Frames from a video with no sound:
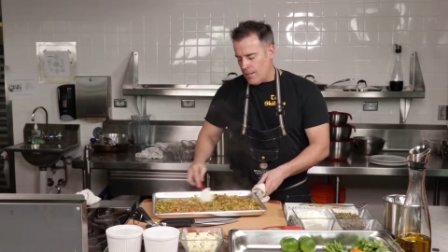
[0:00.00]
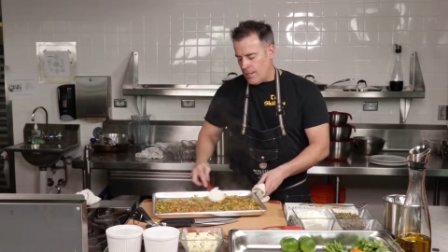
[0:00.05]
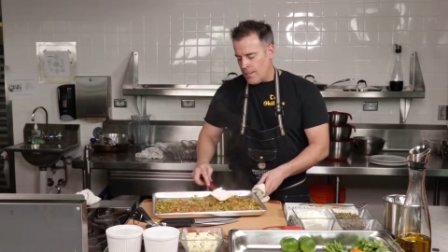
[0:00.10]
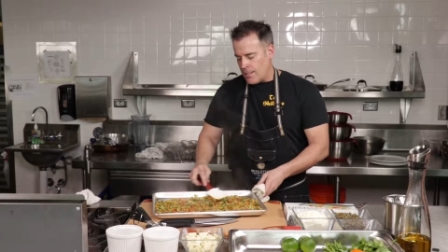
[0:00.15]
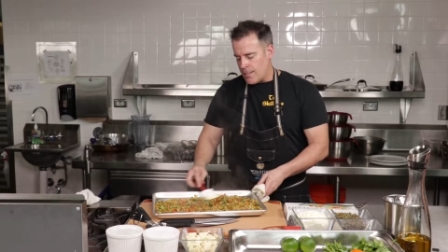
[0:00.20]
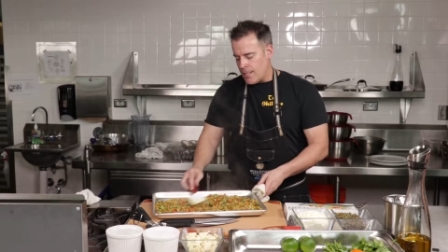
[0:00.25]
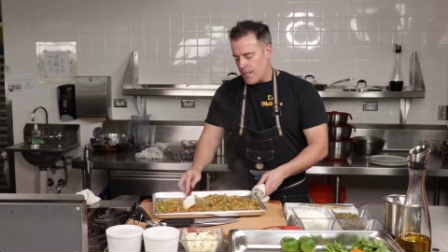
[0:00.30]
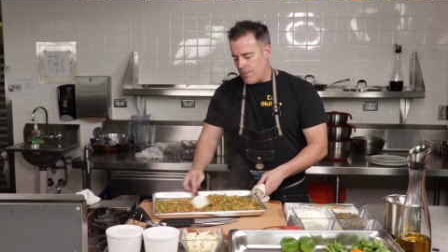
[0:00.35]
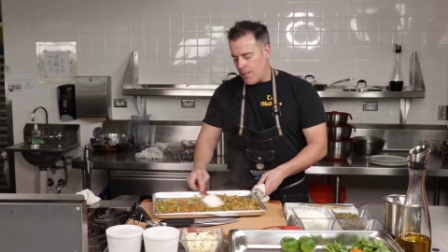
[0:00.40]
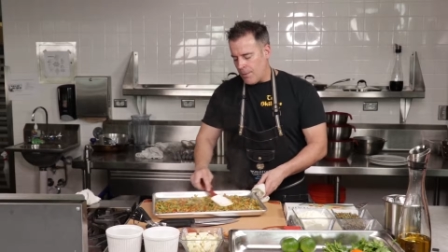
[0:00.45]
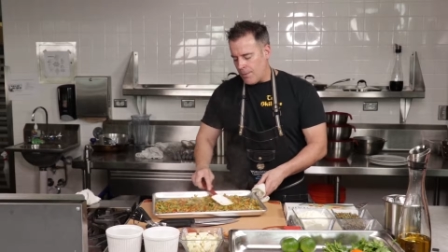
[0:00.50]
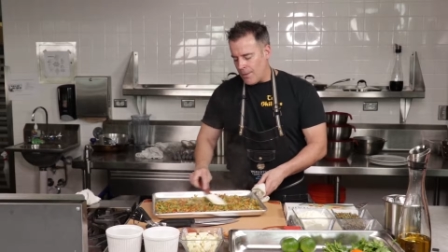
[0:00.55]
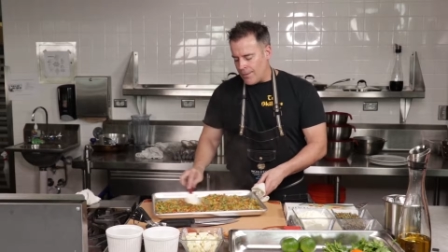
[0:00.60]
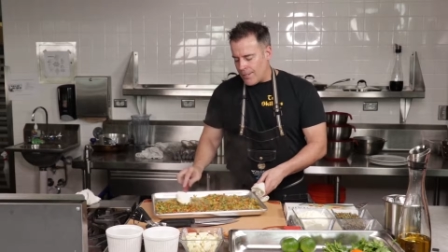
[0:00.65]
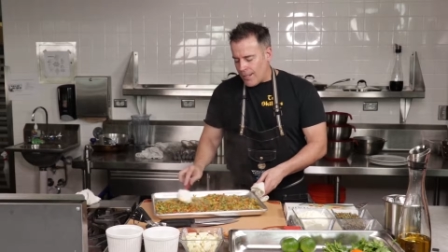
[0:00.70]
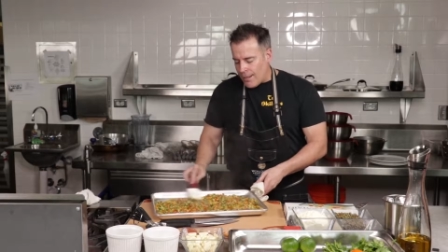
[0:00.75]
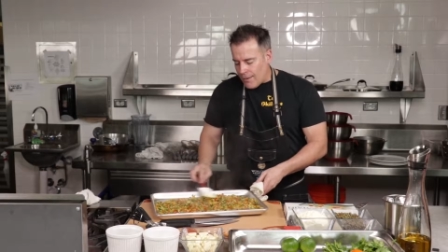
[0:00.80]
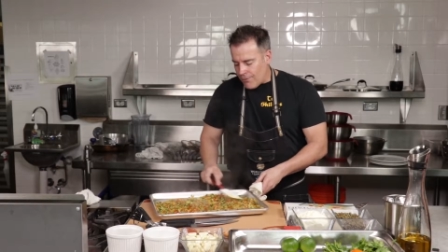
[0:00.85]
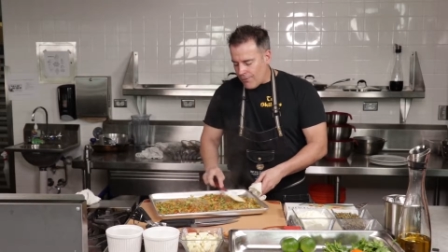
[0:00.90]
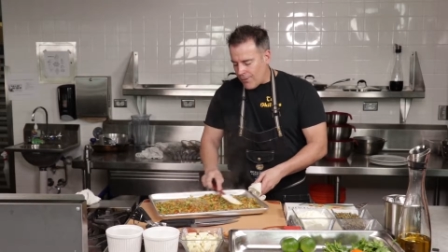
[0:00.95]
let's say maybe
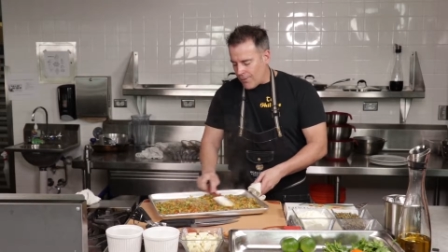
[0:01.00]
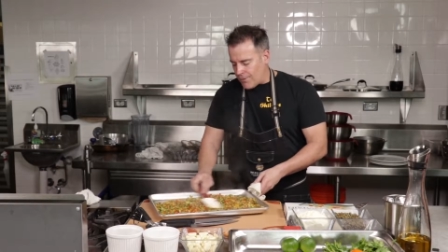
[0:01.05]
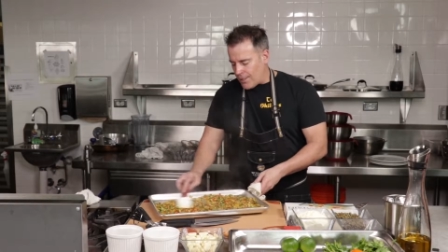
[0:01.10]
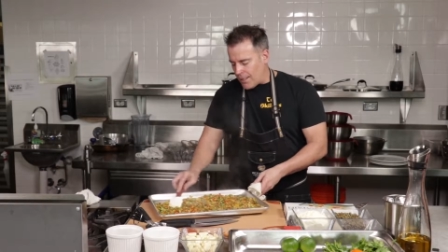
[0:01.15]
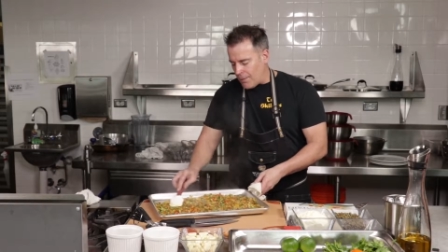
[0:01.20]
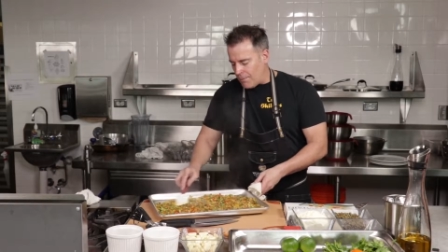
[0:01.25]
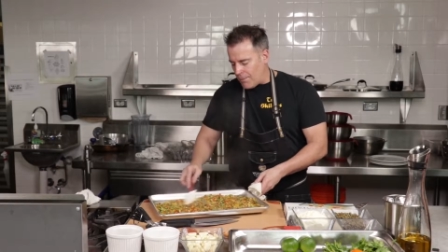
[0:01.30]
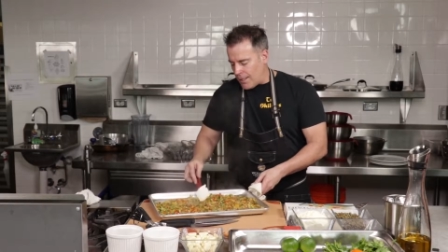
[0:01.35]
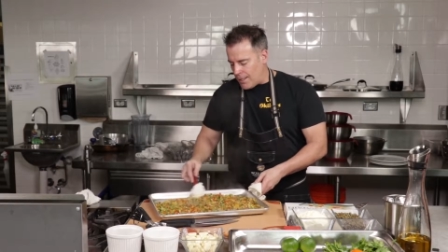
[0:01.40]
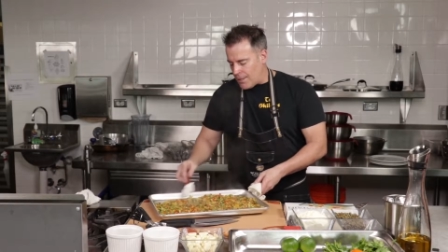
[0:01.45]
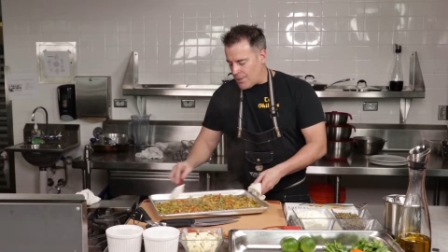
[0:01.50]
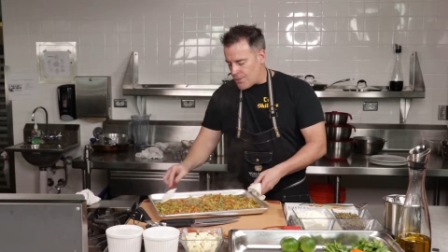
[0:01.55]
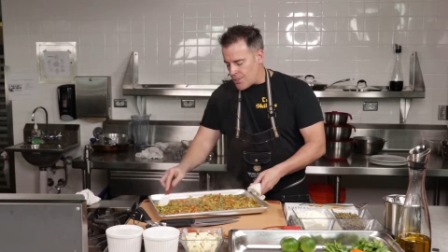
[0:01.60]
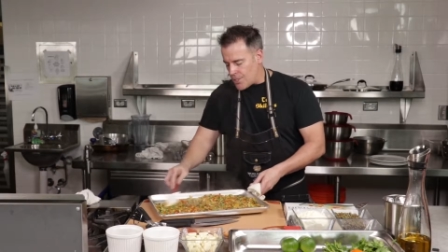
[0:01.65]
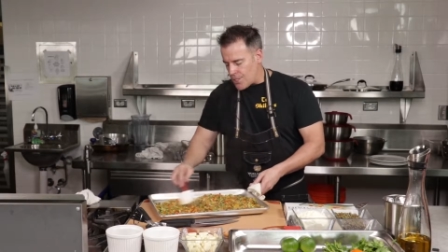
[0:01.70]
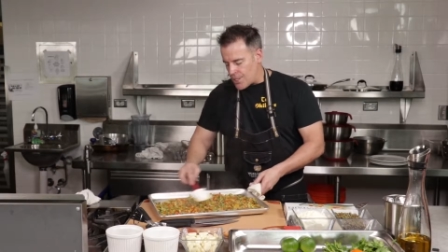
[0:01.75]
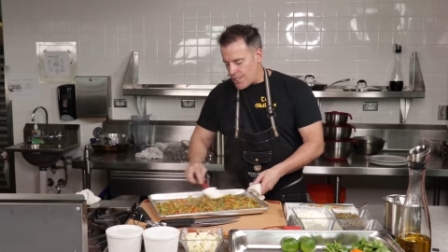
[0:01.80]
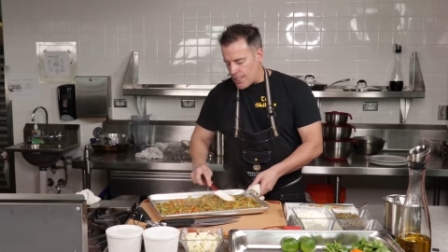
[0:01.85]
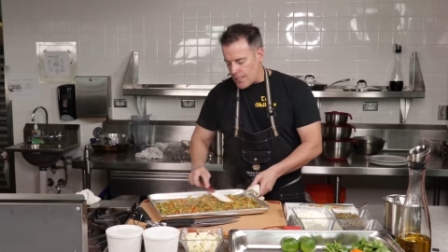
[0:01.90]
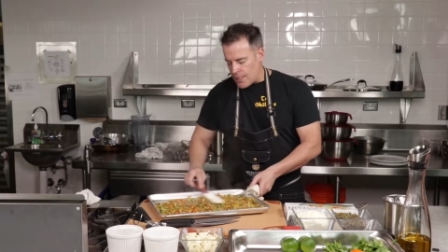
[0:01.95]
10-15 minutes,
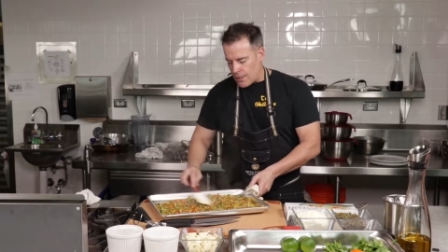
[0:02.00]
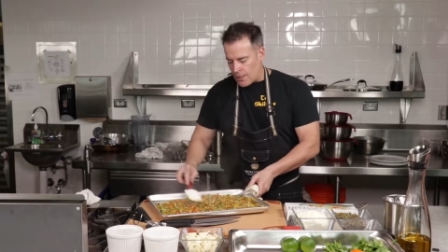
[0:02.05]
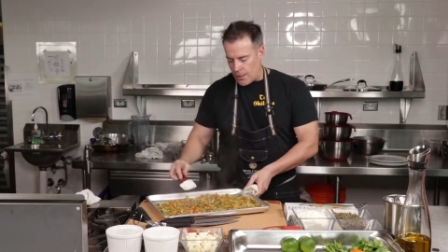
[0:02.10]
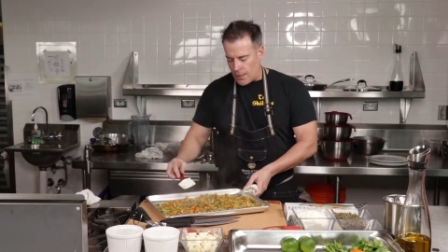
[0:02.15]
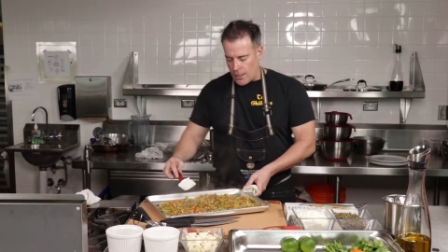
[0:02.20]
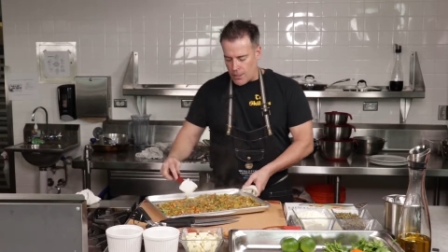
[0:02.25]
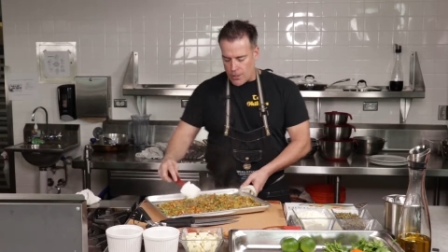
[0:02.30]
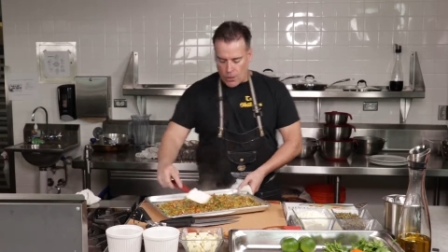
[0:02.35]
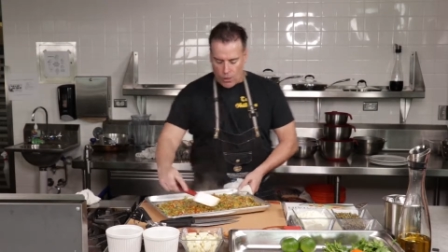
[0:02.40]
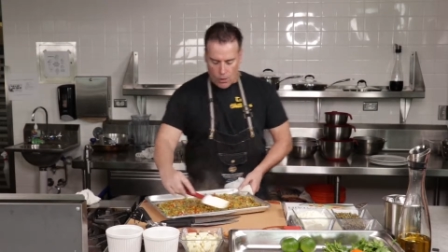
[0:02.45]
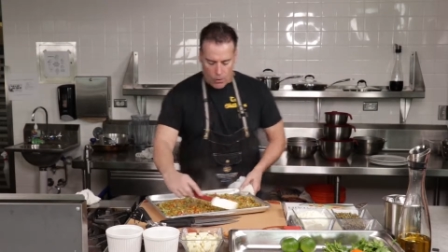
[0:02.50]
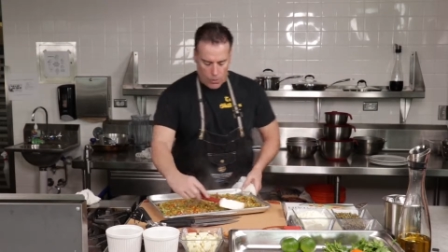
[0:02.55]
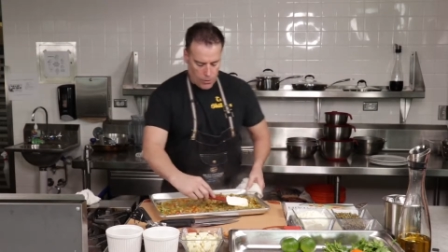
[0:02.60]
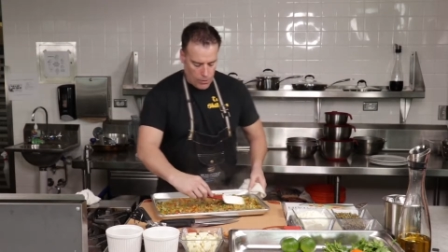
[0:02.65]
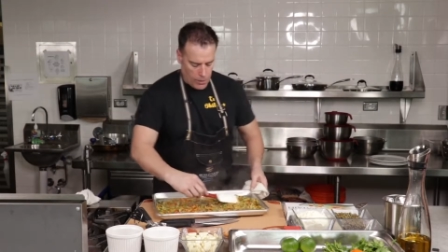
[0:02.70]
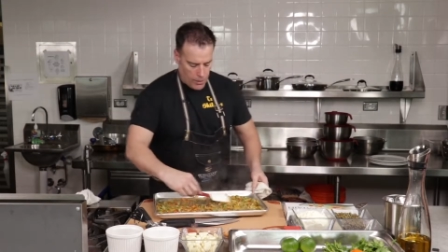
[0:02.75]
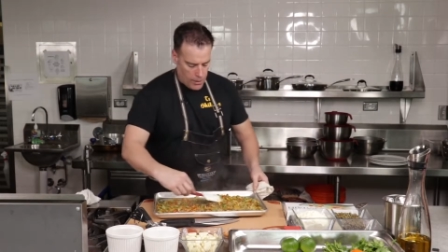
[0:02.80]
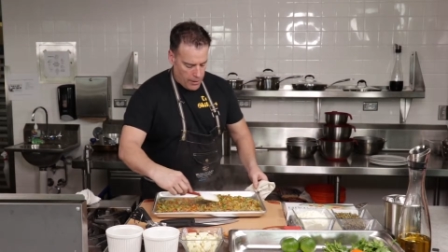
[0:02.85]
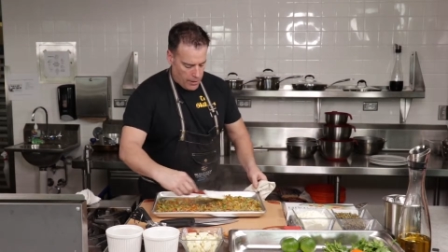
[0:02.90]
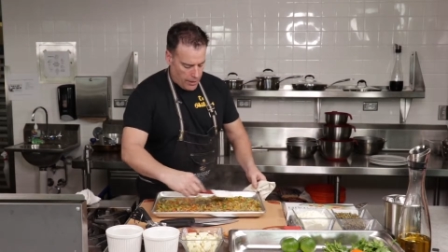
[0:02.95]
just until it gets cold.